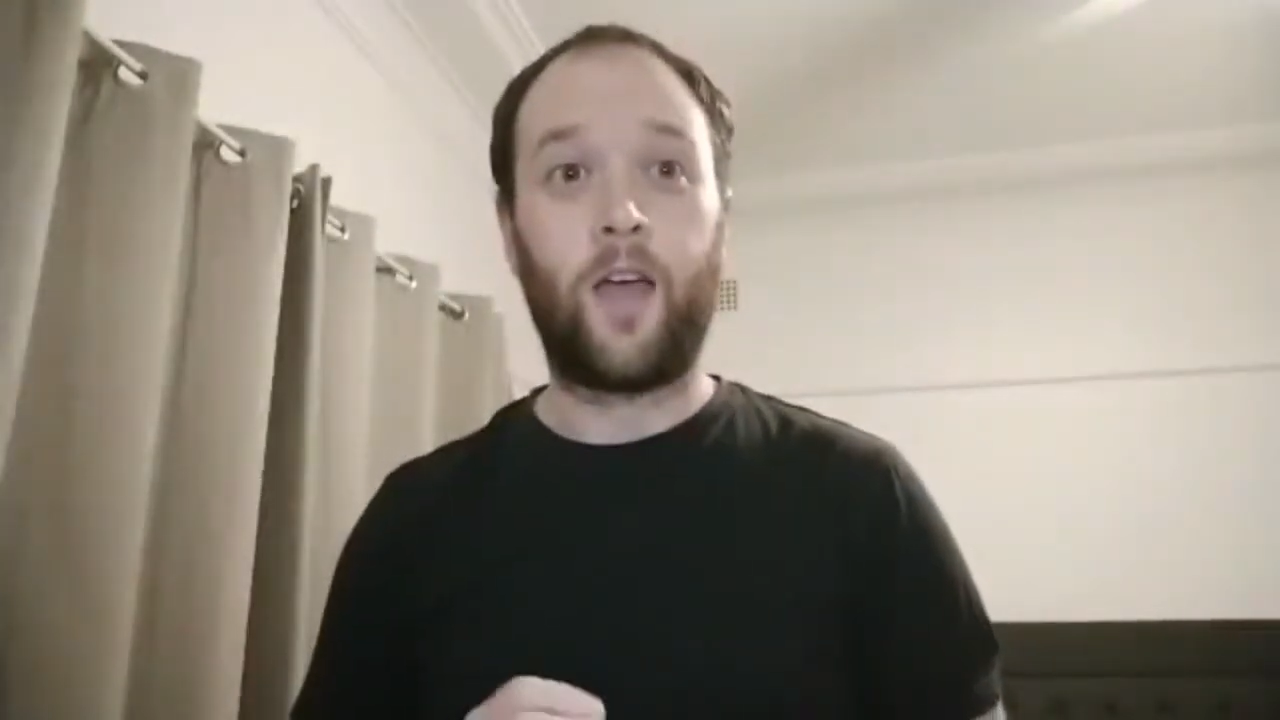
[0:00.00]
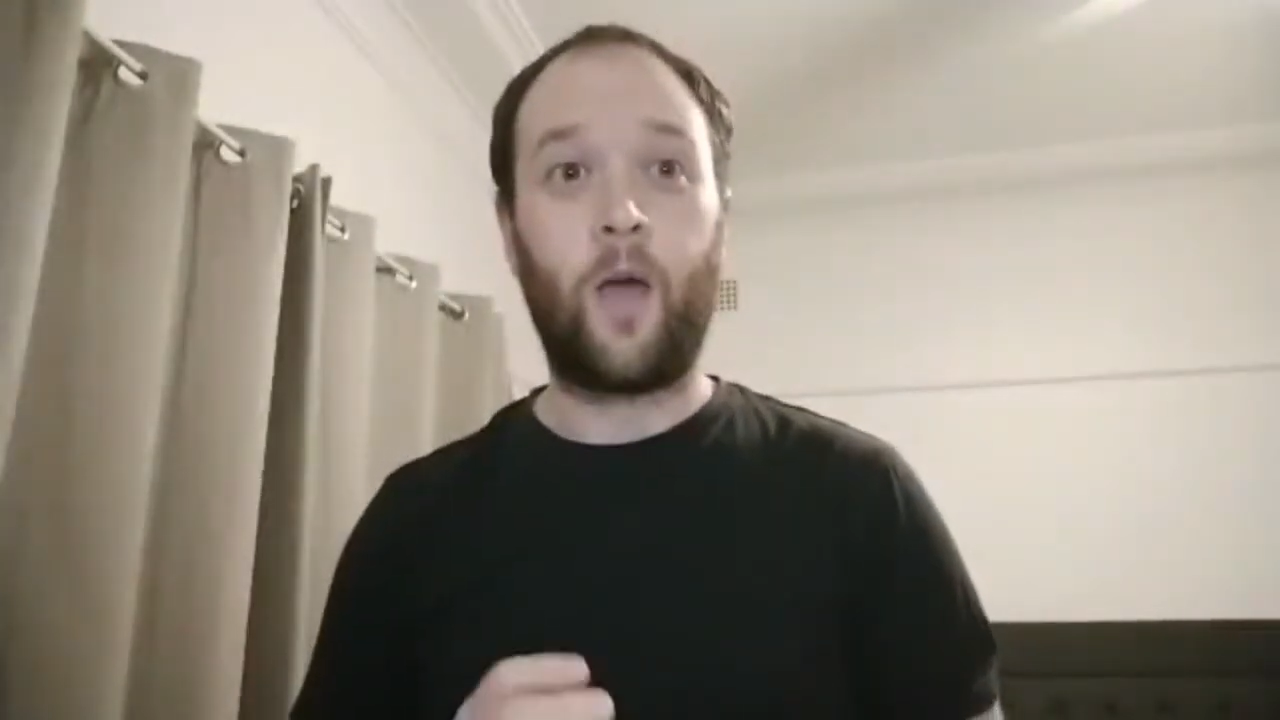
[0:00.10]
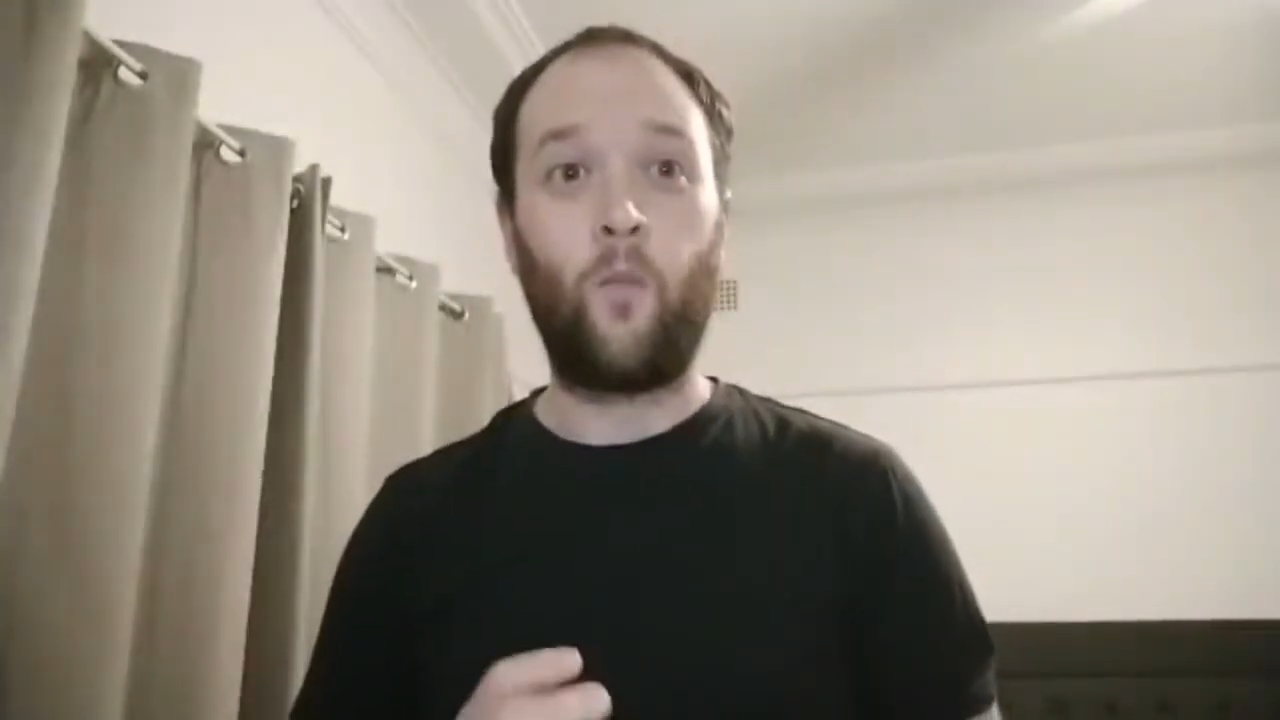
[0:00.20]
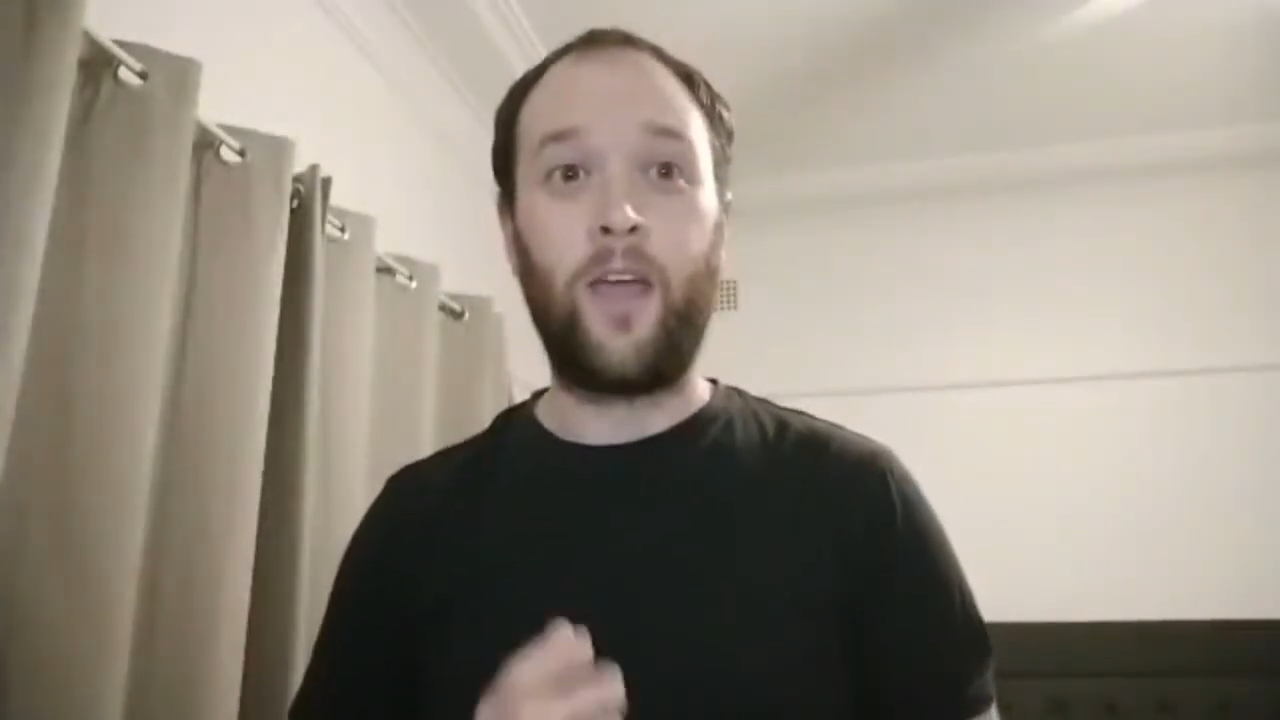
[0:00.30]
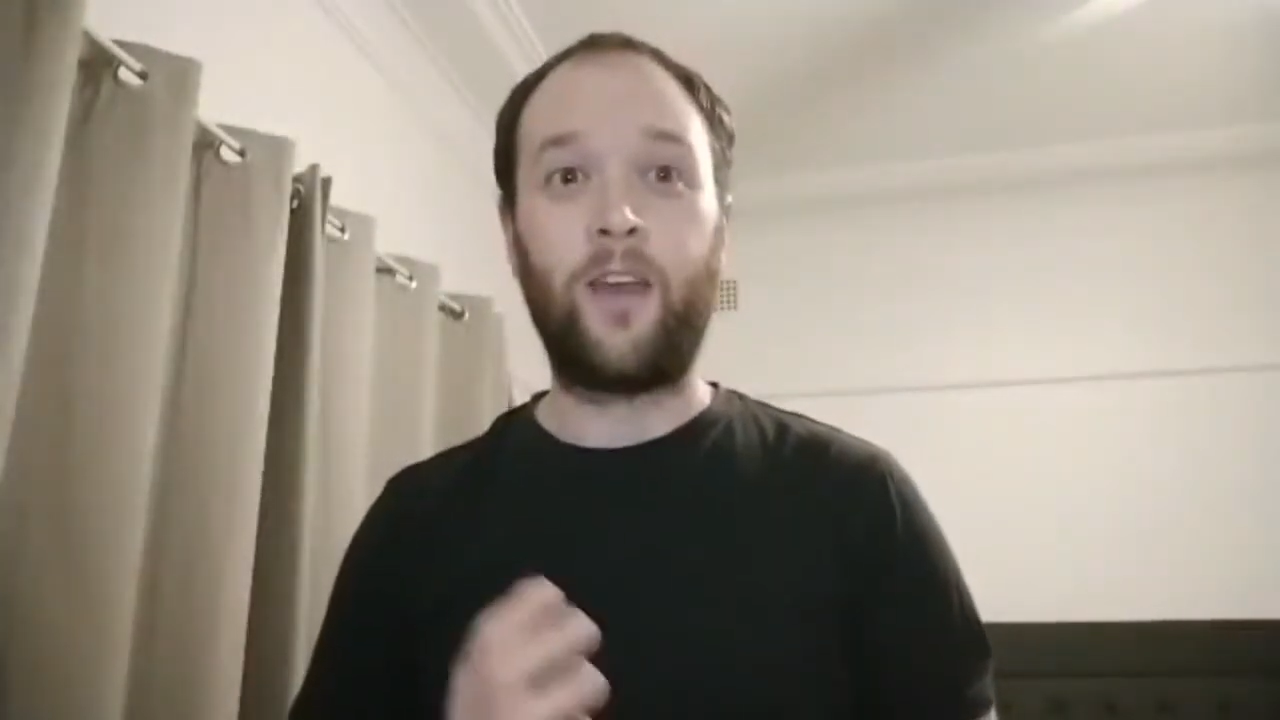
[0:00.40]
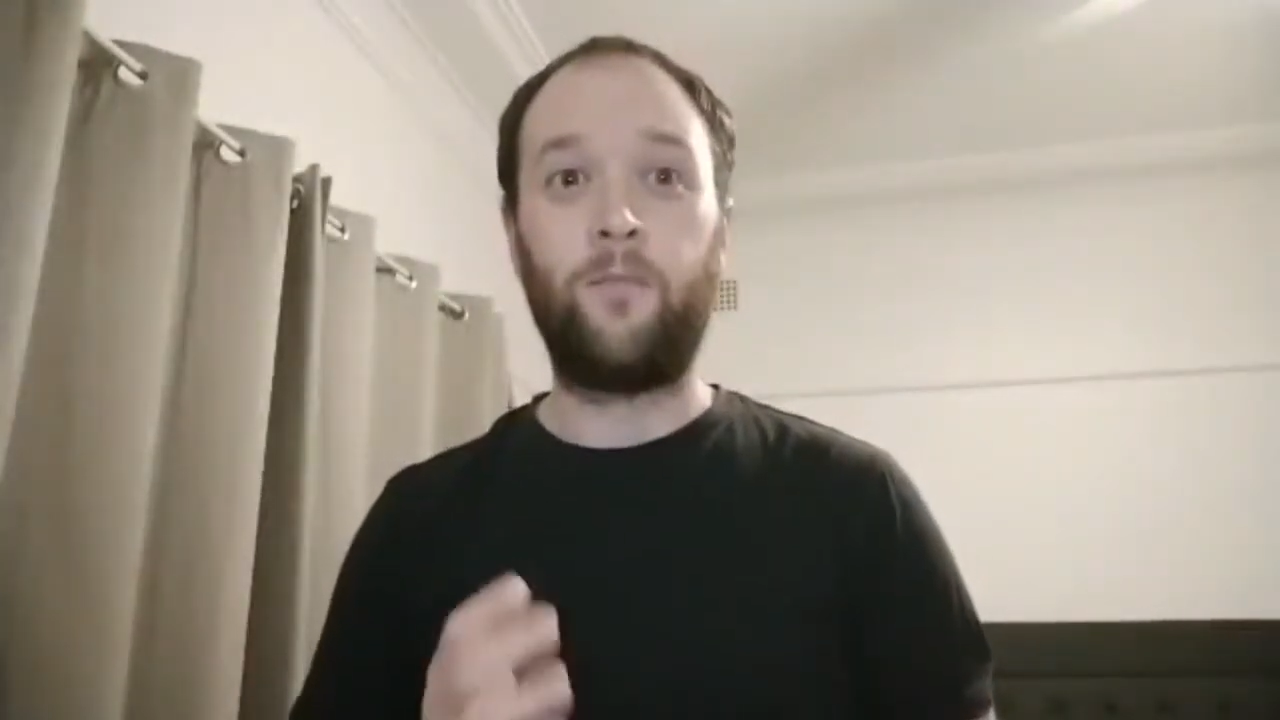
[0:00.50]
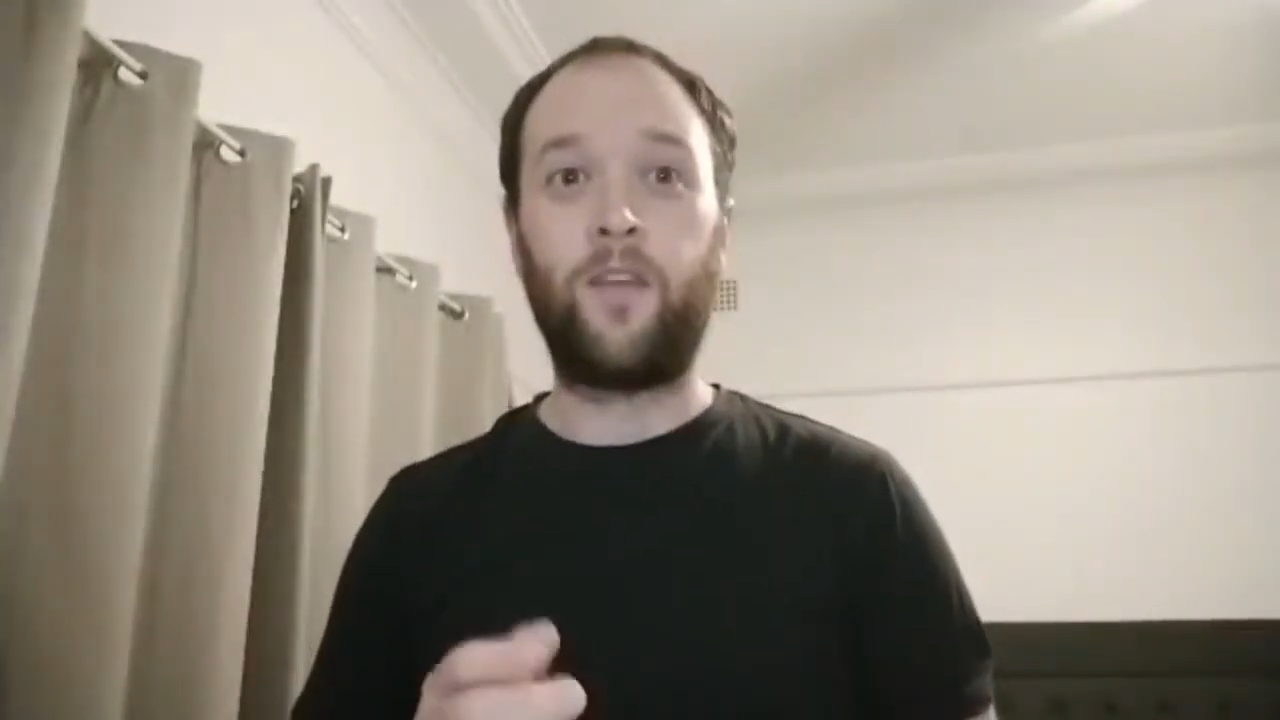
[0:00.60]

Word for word: and we're going to be